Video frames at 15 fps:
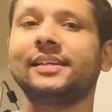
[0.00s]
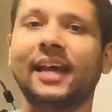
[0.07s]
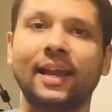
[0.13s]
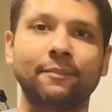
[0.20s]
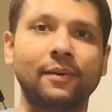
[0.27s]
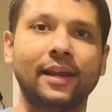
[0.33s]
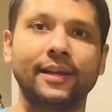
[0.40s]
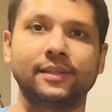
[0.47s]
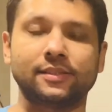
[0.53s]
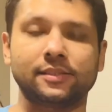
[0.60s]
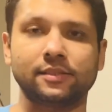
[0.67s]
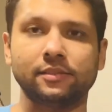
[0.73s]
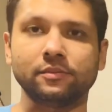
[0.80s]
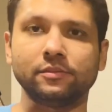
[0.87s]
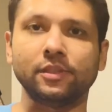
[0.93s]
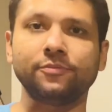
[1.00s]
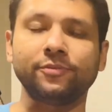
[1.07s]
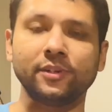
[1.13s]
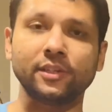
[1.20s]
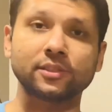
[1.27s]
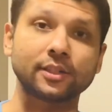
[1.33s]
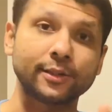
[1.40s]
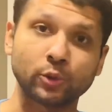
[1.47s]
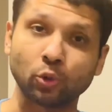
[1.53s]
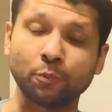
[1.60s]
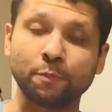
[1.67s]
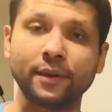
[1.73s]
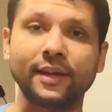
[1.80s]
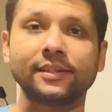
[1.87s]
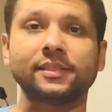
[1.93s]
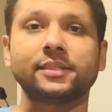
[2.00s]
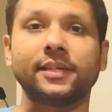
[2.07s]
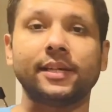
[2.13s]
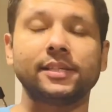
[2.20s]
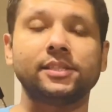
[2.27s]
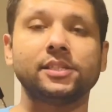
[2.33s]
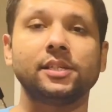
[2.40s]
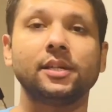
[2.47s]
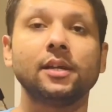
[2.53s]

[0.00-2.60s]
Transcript: timelines. We finished the 2PN stage,